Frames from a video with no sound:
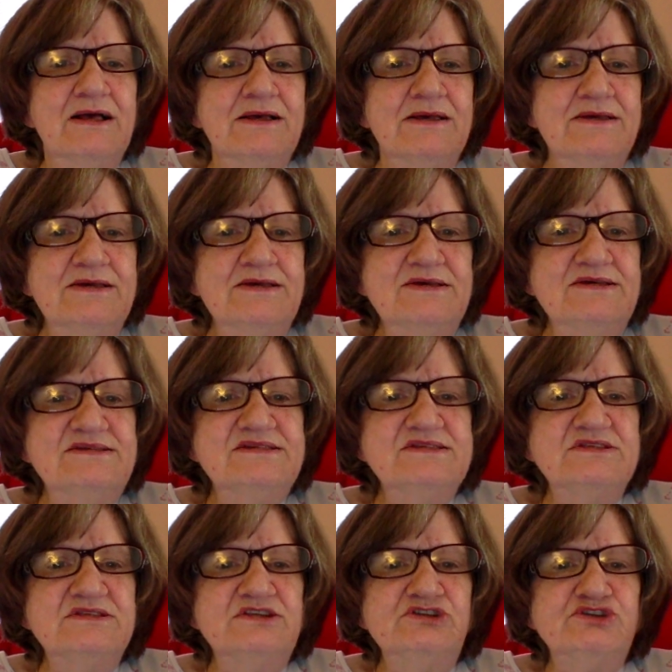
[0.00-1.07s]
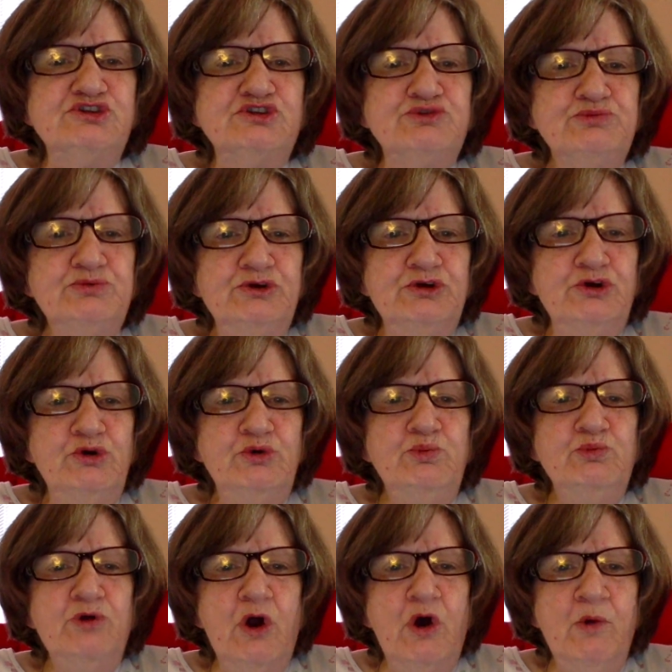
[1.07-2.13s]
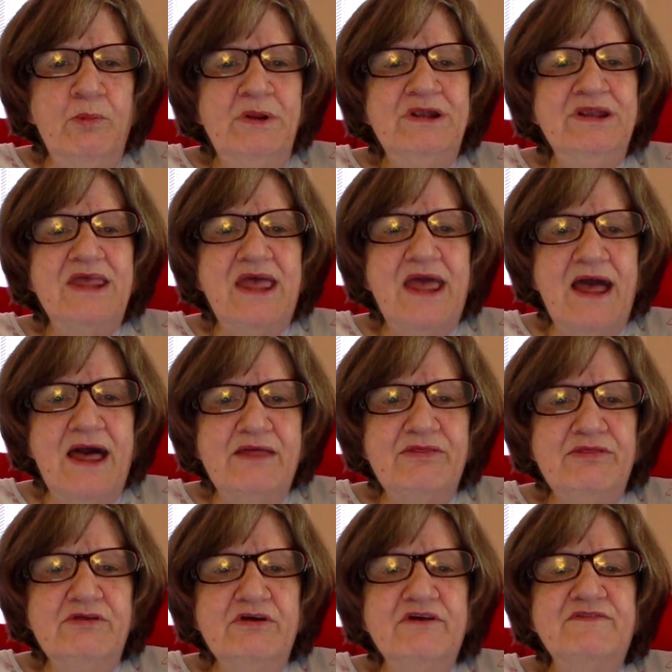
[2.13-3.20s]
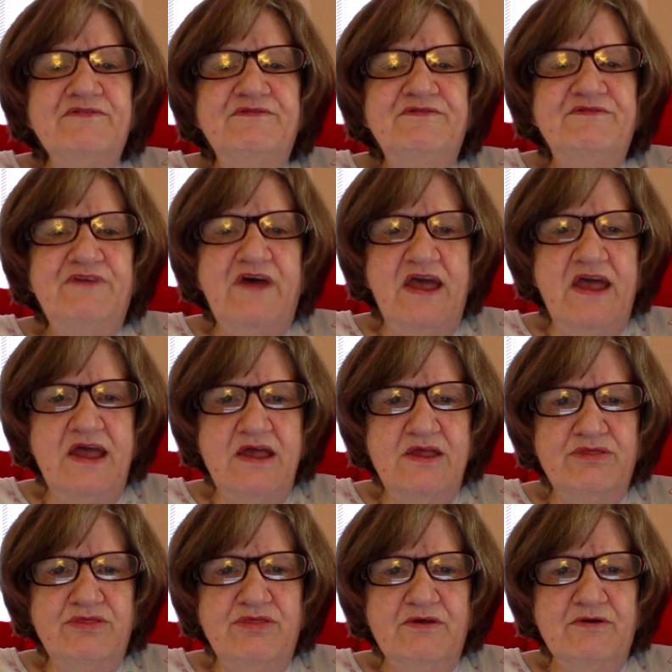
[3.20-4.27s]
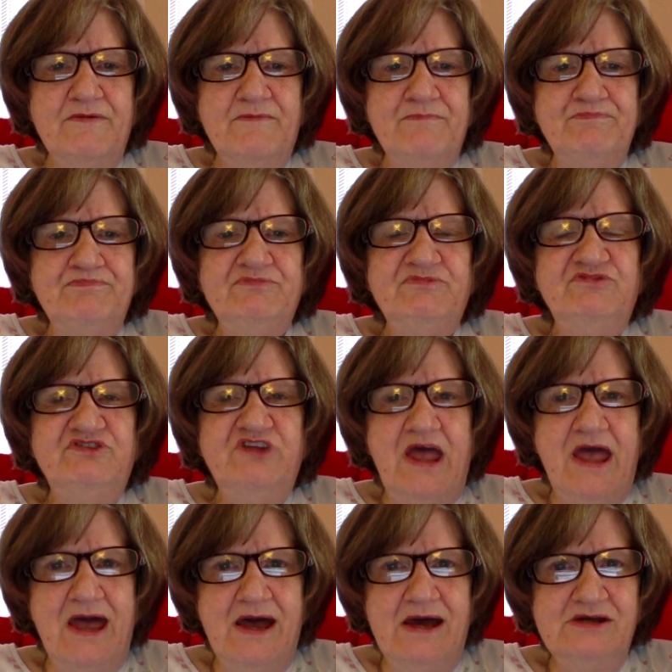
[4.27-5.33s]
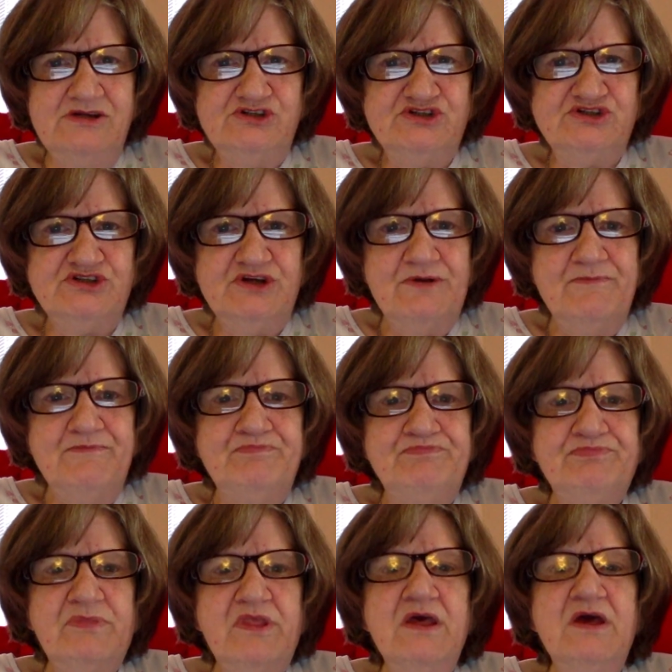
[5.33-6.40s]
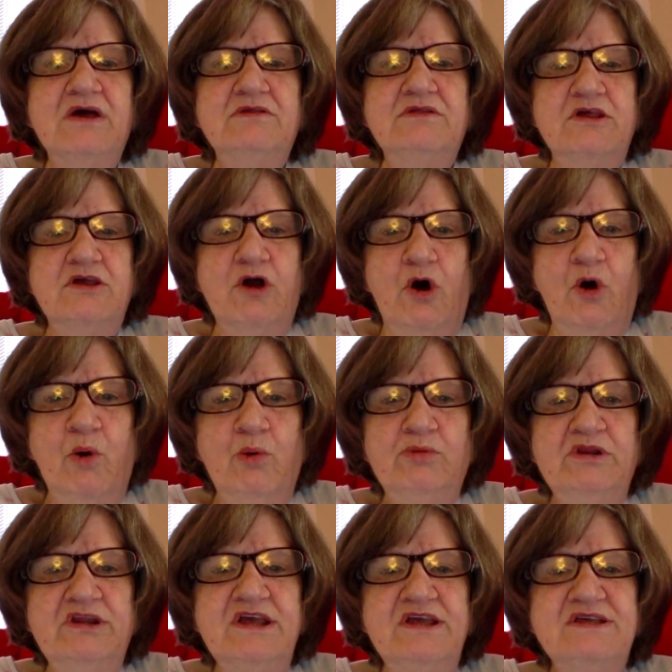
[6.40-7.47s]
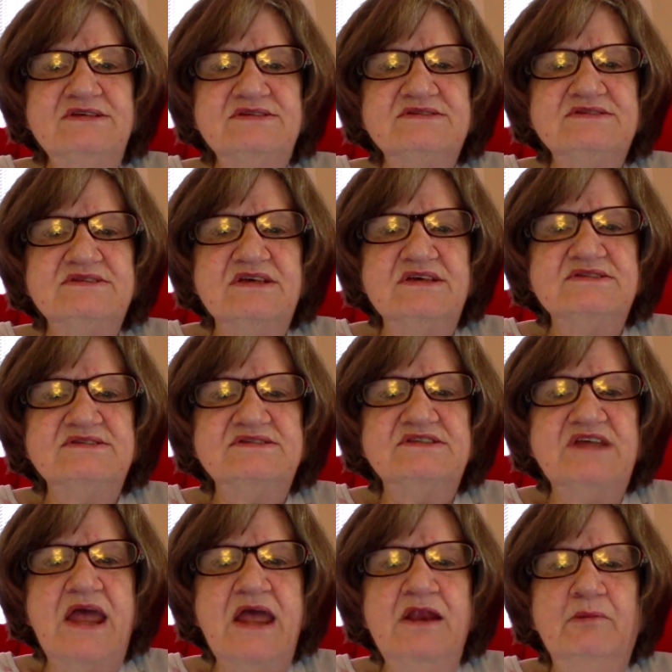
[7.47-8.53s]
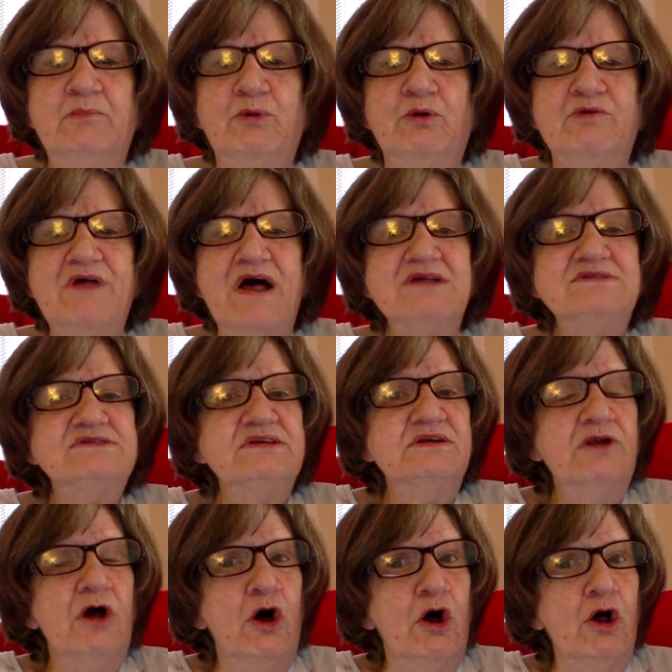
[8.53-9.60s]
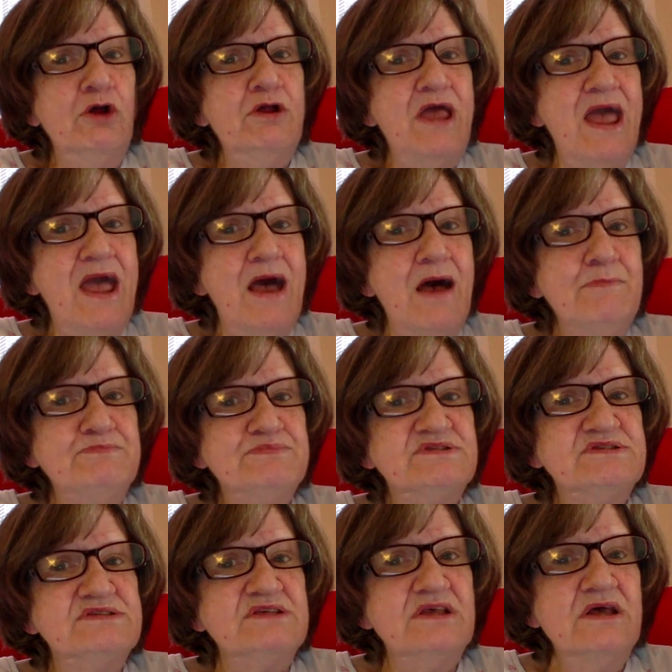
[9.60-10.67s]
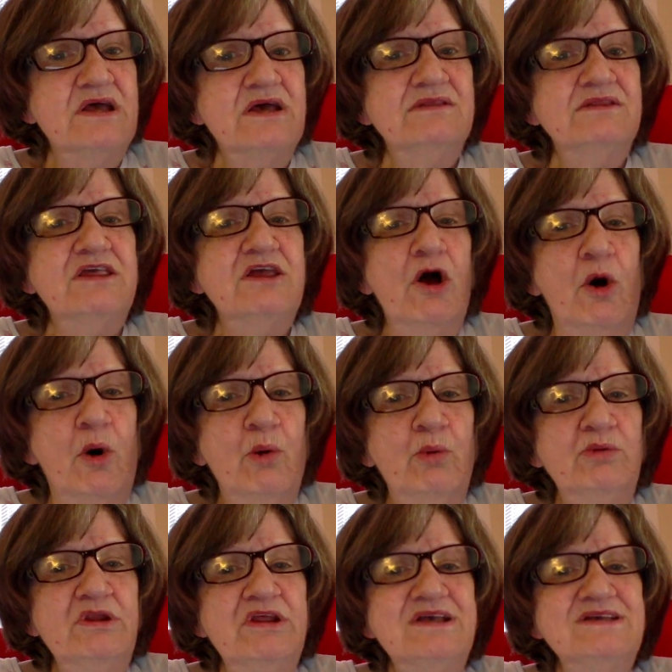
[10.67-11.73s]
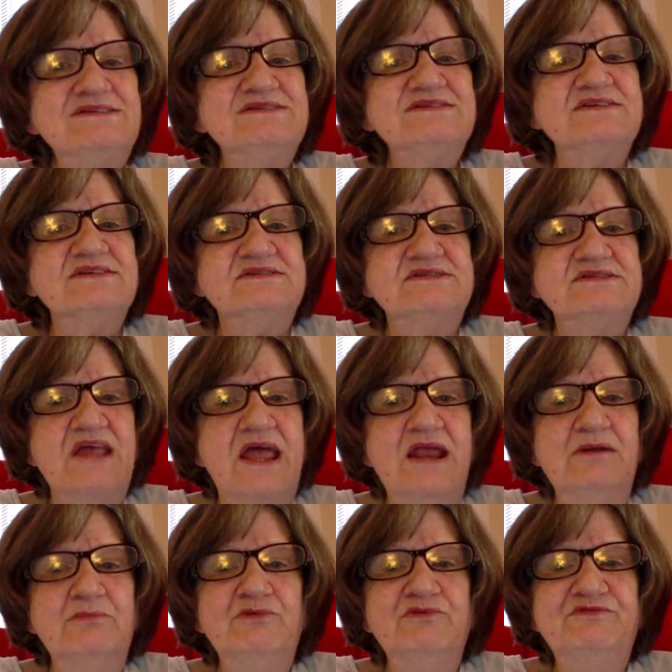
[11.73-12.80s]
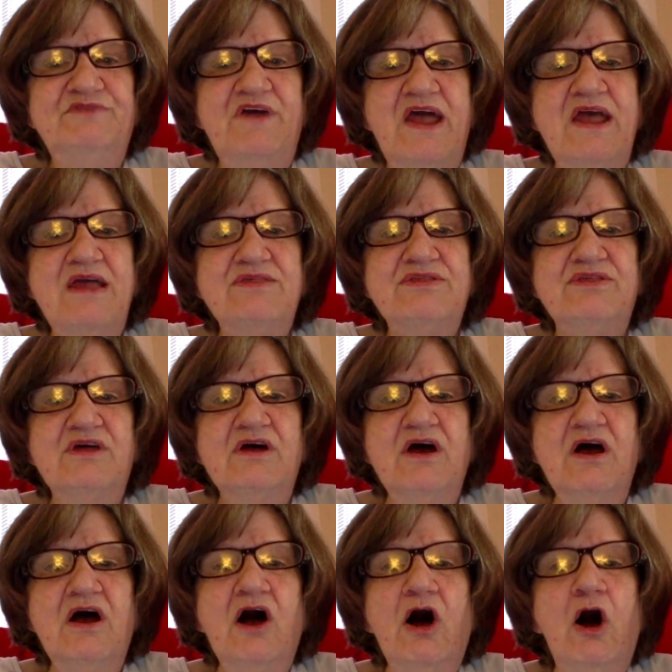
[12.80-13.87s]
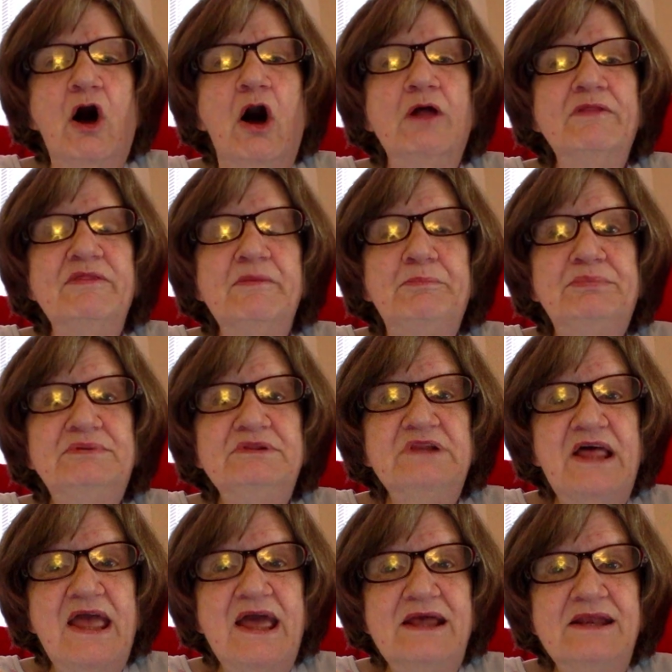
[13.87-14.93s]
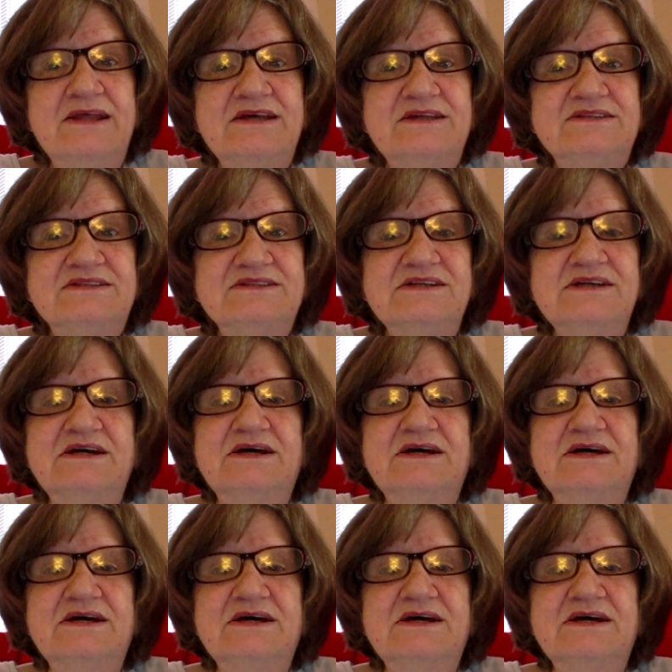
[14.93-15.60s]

Is the true Roman Catholic faith dash the only sustainable, that's in all caps, the only sustainable faith on the planet